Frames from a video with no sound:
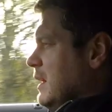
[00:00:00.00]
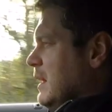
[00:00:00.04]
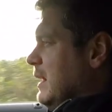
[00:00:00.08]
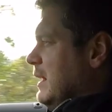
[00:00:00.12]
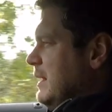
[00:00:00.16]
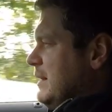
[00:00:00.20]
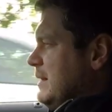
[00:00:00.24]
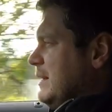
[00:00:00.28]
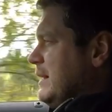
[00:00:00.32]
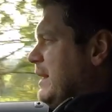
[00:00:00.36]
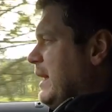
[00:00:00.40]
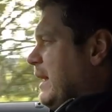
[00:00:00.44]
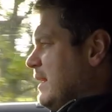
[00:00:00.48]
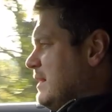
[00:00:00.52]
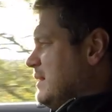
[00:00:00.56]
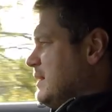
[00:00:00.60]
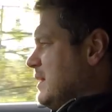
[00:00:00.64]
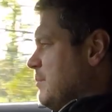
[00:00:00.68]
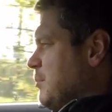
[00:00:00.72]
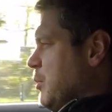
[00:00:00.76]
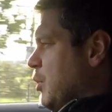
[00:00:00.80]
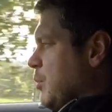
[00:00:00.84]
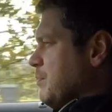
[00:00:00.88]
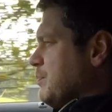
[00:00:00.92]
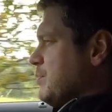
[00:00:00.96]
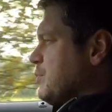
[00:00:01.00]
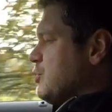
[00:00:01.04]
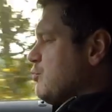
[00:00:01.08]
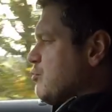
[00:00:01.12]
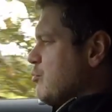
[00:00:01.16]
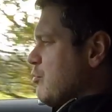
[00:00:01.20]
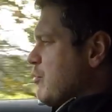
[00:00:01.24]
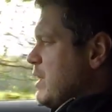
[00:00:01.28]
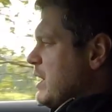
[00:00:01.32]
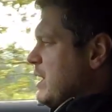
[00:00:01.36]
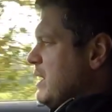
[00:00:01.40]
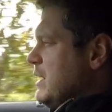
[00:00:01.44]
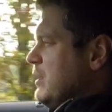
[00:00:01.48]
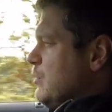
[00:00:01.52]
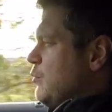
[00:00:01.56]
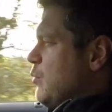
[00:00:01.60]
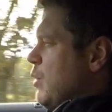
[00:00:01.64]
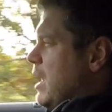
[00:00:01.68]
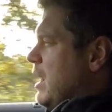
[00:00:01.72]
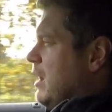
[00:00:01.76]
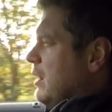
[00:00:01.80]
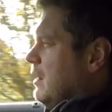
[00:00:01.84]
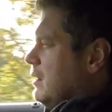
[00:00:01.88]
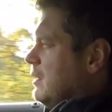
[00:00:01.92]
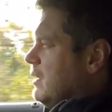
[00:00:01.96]
It takes the bumps really
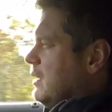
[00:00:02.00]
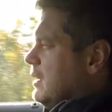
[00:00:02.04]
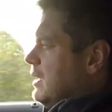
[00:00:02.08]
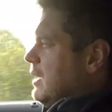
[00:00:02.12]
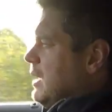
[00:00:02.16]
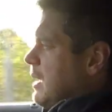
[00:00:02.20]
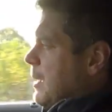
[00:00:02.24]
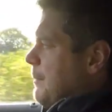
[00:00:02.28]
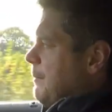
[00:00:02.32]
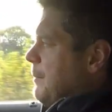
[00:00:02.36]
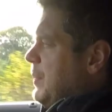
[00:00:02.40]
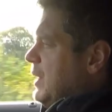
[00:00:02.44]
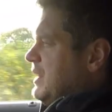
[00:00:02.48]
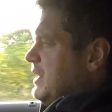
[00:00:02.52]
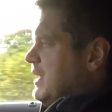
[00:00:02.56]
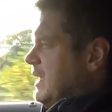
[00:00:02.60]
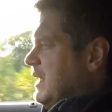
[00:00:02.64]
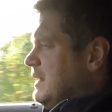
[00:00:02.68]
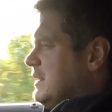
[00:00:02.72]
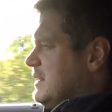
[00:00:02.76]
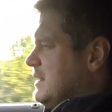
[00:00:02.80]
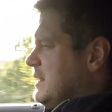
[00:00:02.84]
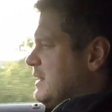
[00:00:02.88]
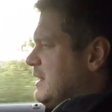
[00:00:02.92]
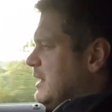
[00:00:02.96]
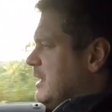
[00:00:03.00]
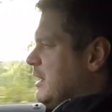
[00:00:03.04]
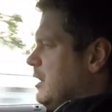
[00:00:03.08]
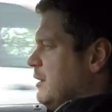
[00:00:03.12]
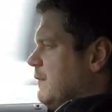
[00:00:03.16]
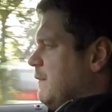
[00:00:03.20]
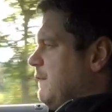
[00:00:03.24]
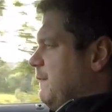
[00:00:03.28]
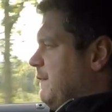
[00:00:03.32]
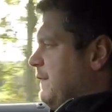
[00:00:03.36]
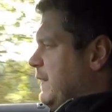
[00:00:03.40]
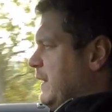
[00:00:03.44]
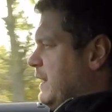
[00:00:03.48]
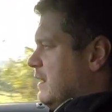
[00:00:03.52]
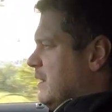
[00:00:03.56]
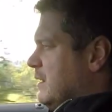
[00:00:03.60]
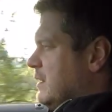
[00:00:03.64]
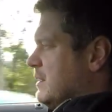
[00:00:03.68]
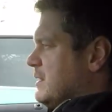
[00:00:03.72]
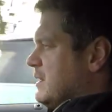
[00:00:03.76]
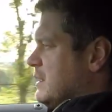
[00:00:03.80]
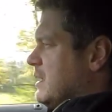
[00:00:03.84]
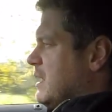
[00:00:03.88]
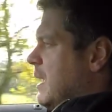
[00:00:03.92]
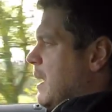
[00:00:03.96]
well, but it still
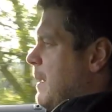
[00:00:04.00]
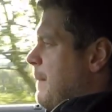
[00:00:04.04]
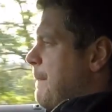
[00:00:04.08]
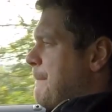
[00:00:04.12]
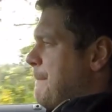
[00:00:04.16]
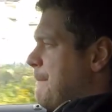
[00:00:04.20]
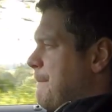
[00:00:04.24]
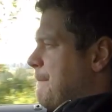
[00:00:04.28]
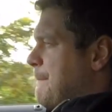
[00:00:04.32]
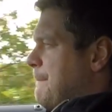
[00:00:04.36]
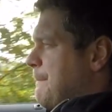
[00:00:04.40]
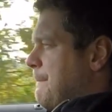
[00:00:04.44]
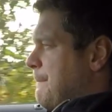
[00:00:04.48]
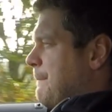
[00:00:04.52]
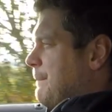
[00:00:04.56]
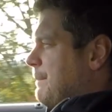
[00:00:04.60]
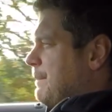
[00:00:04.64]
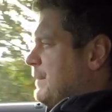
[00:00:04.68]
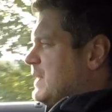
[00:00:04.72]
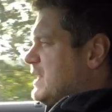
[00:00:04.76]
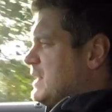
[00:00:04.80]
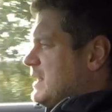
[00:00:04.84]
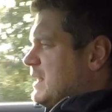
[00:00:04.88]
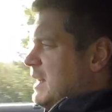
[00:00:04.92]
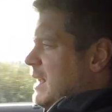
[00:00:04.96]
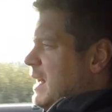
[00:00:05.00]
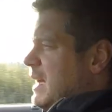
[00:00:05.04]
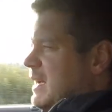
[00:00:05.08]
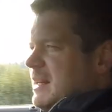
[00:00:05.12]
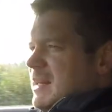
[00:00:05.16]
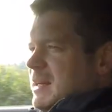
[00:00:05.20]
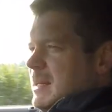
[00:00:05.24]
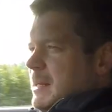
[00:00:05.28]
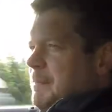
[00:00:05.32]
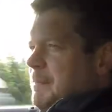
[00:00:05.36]
feels slightly